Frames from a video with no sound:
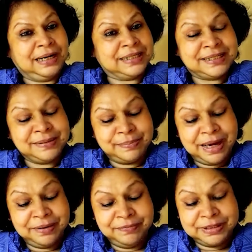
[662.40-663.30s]
Asked the
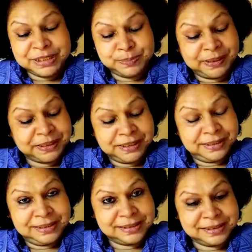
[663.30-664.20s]
man with
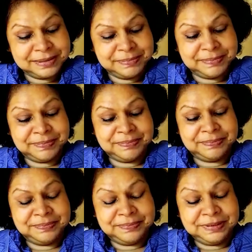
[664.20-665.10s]
spectacles.
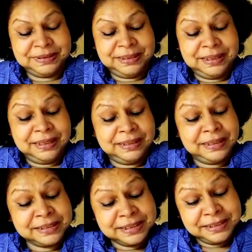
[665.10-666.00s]

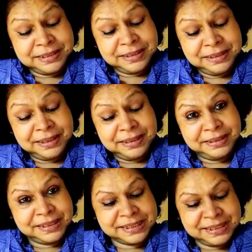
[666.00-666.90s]
Does it
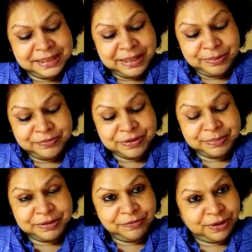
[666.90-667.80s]
drizzle down
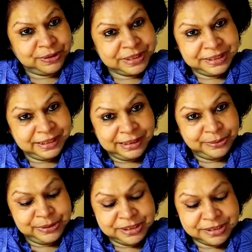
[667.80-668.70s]
from the wandering
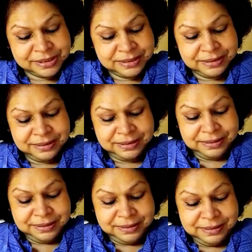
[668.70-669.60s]
clouds?
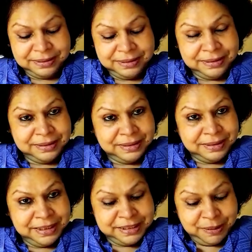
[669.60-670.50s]

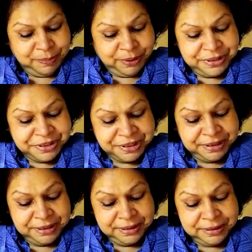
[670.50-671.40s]
Is it
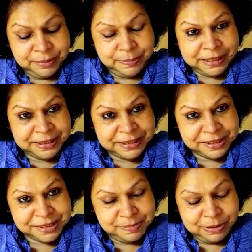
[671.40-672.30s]
poetry, the
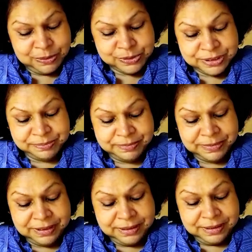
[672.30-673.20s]
brightest
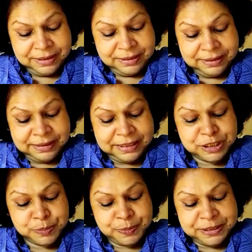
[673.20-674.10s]
blossom
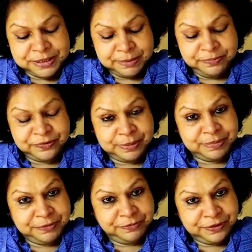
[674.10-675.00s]
that springs up
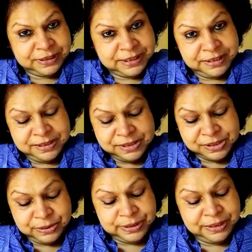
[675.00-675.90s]
from the fertile
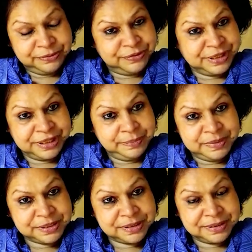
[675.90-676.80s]
soil of
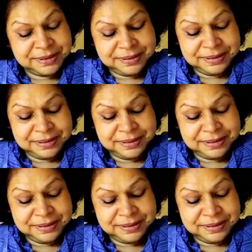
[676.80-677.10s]
dreams?